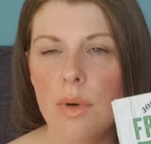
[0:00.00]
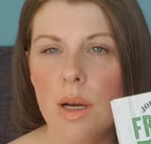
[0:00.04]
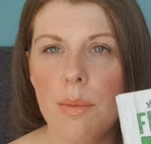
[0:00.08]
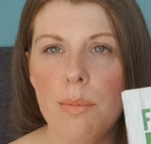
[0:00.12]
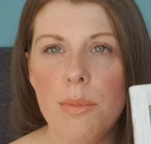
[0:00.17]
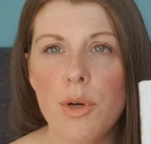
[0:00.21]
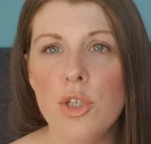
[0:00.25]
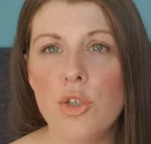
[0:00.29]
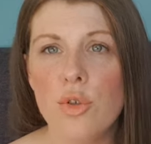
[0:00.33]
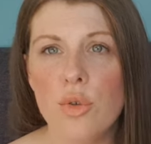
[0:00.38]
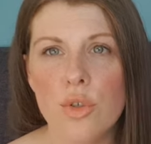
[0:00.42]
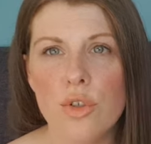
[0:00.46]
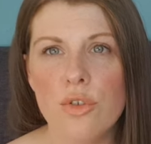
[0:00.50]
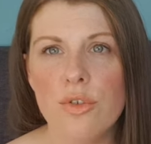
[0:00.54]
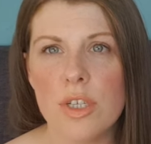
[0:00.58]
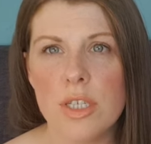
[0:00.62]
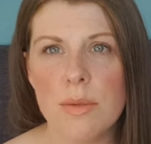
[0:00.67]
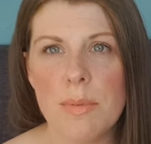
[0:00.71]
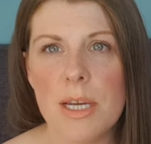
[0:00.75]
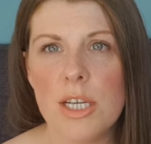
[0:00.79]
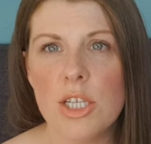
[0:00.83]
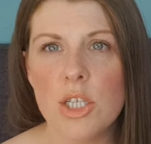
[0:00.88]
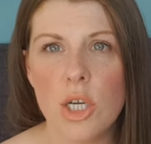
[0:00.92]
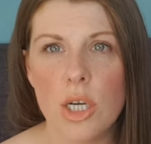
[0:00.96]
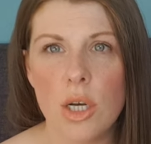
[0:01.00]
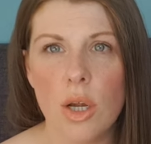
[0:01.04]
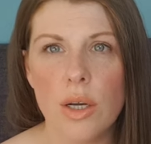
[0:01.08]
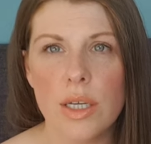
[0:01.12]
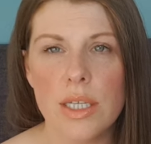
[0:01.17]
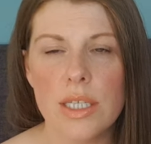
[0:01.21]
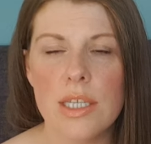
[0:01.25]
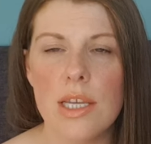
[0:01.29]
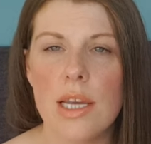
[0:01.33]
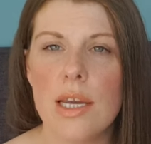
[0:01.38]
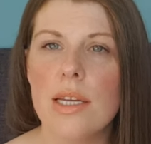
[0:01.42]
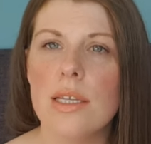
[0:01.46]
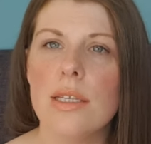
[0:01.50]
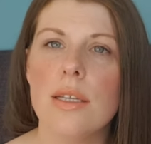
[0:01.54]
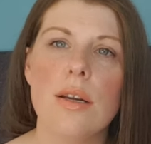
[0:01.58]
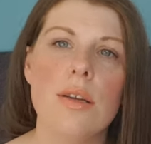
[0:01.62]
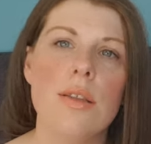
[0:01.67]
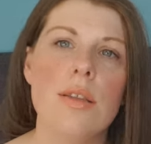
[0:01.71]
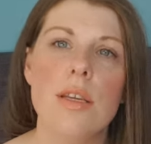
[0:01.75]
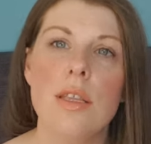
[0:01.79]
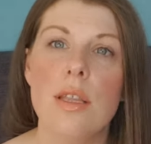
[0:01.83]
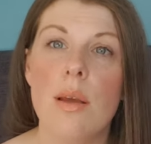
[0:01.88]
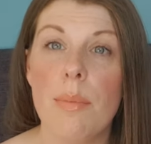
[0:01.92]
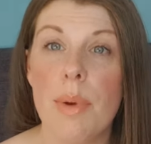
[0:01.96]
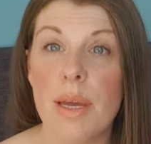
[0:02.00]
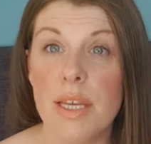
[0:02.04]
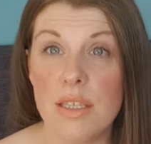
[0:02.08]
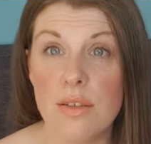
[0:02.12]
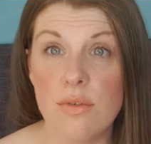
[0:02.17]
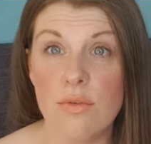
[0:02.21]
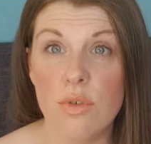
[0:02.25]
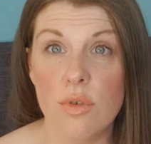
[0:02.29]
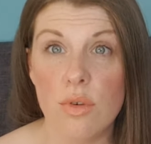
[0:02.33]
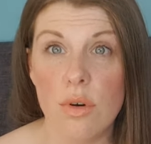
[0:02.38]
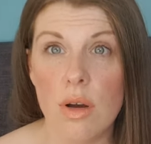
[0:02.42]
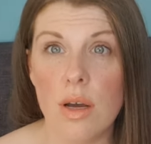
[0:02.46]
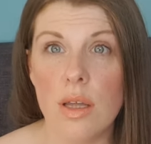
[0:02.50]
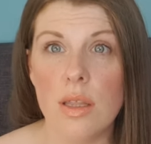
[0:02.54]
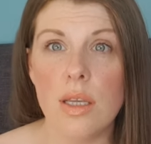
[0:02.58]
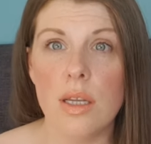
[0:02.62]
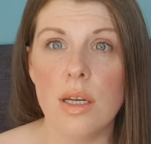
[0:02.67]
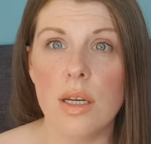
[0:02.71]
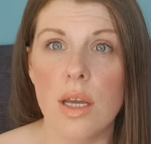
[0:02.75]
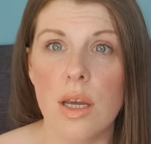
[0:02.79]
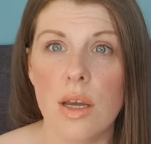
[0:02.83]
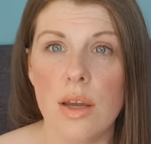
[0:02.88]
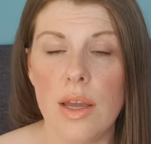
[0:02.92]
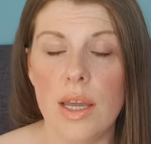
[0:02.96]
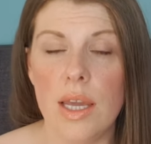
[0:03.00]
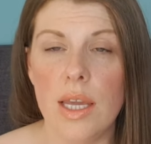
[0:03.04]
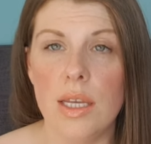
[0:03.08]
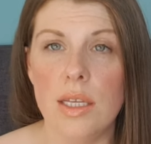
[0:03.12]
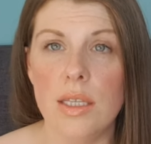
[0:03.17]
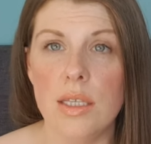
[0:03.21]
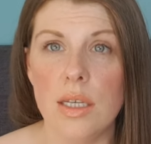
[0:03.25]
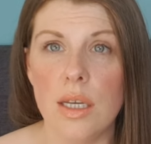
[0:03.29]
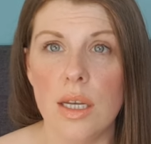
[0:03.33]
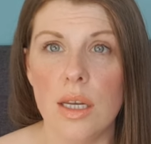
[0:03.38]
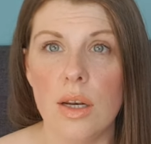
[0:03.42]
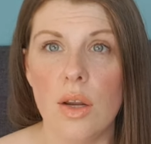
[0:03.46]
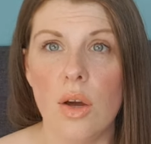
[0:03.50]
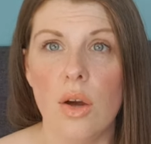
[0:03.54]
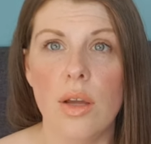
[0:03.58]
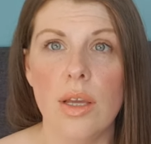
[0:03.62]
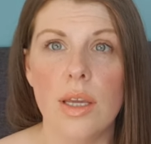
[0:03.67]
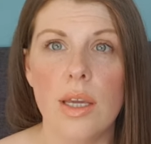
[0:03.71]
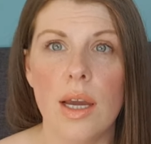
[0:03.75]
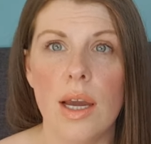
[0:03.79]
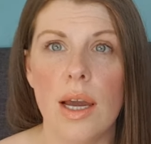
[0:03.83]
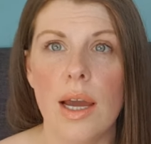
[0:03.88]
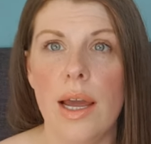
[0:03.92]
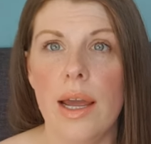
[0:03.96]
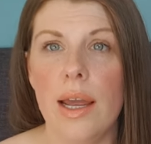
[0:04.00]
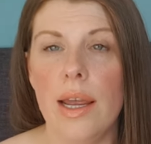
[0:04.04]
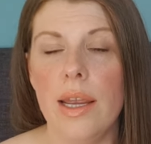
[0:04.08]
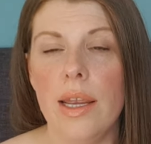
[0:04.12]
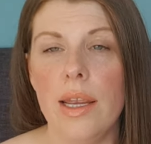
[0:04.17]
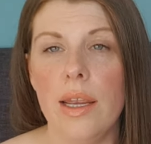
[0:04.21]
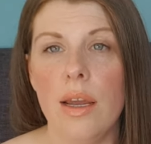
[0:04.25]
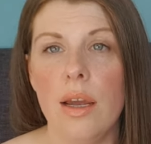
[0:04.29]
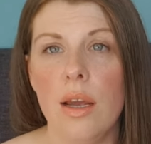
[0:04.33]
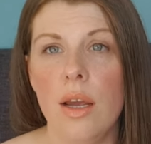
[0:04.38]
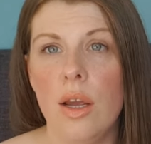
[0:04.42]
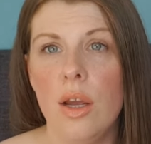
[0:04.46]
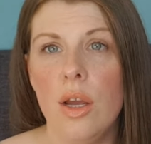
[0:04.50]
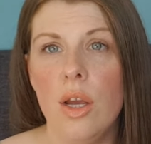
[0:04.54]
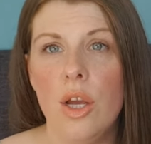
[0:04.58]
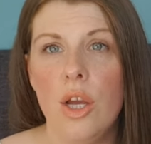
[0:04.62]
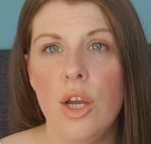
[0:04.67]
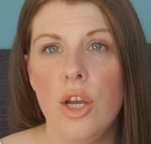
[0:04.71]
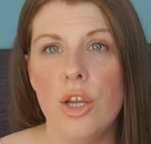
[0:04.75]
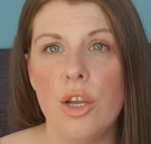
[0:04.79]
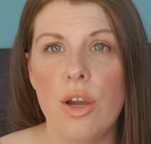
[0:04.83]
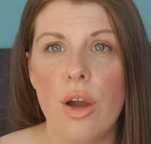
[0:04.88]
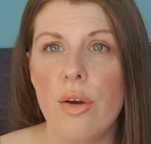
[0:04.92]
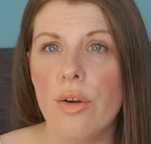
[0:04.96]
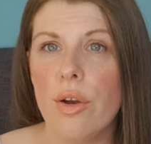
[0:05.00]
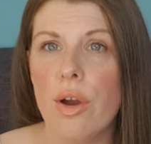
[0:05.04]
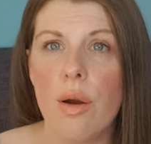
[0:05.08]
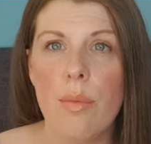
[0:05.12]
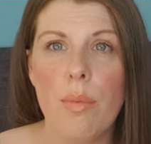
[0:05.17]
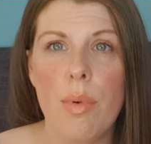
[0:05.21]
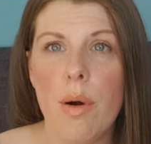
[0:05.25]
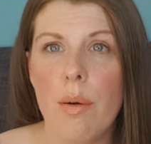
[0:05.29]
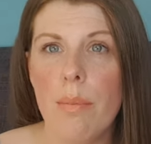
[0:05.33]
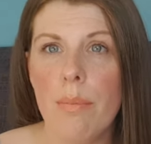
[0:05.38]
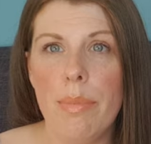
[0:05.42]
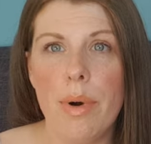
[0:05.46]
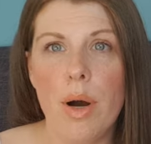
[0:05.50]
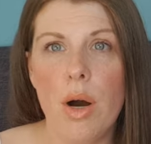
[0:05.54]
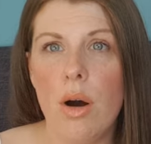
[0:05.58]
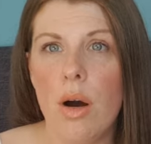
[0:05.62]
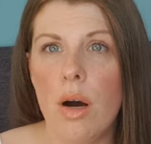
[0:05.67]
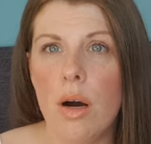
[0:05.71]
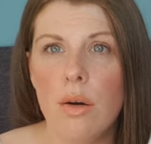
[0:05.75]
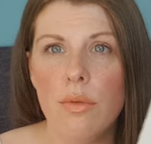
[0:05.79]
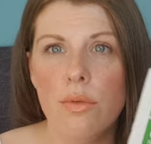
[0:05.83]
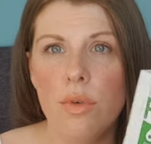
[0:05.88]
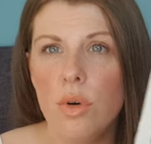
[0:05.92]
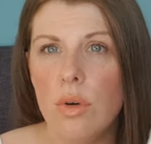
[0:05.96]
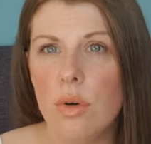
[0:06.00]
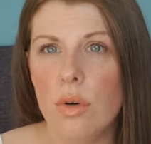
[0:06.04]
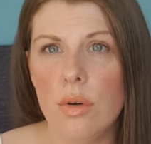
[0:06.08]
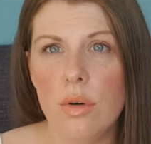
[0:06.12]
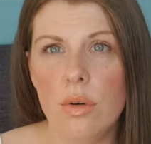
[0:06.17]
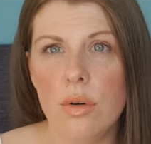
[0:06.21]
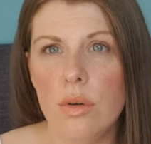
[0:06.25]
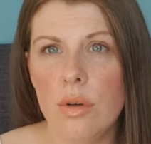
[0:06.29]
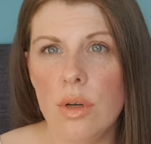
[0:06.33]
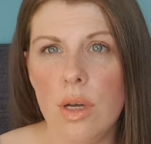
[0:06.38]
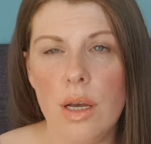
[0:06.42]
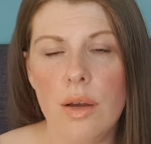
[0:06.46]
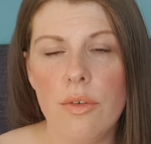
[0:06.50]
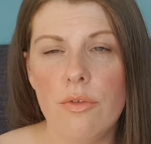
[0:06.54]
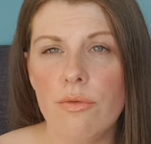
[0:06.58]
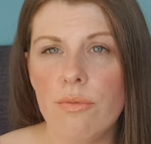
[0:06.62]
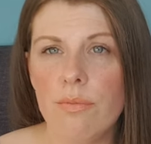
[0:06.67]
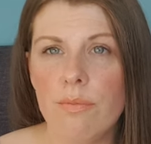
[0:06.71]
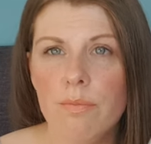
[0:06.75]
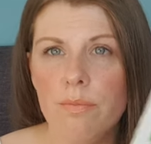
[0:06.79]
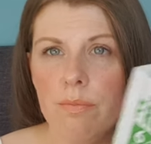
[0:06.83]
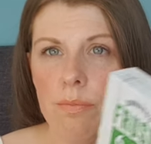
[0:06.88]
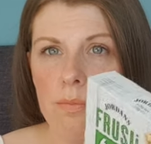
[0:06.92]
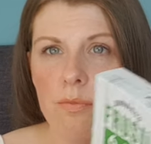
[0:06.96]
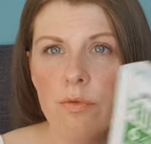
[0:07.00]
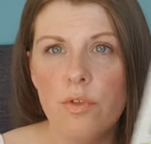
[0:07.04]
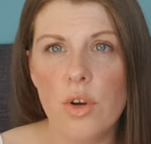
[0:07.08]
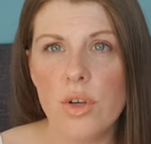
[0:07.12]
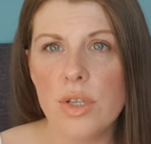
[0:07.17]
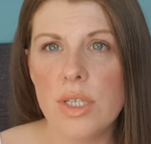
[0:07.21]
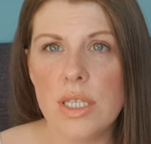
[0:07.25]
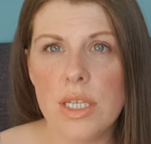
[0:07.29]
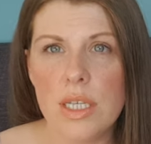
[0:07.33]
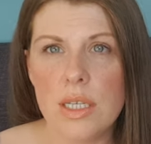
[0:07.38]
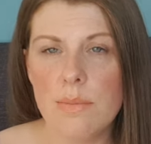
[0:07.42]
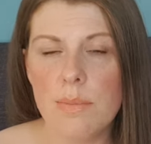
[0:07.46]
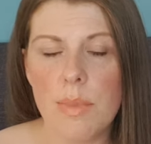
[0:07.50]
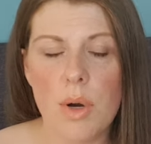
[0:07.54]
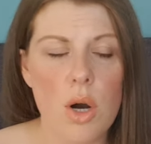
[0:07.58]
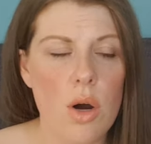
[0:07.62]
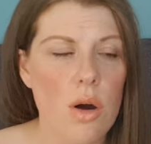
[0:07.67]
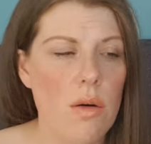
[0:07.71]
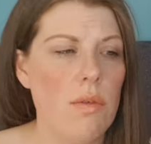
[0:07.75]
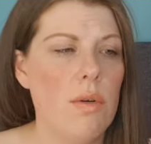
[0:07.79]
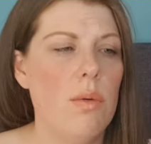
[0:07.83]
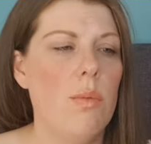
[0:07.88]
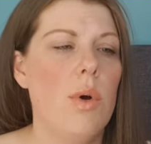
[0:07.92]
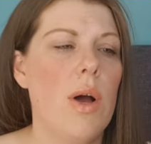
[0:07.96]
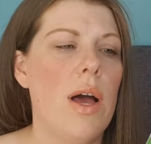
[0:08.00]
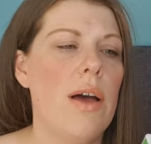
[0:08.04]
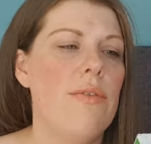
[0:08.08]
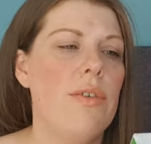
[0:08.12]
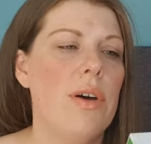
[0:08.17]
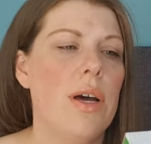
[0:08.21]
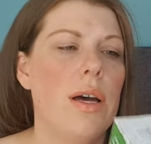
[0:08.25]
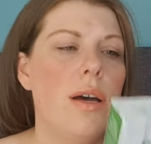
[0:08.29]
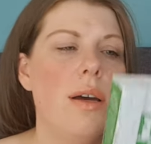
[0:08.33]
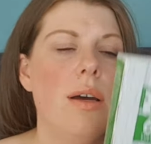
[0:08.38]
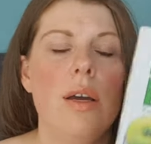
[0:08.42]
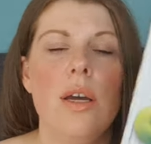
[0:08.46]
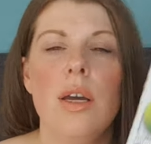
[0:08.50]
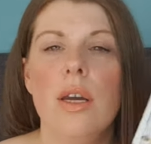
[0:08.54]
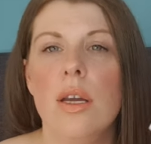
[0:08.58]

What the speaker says: My daughter especially likes these, and I think they're better for her than her eating like a Cocoa Pop bar or a Frosties bar or whatever.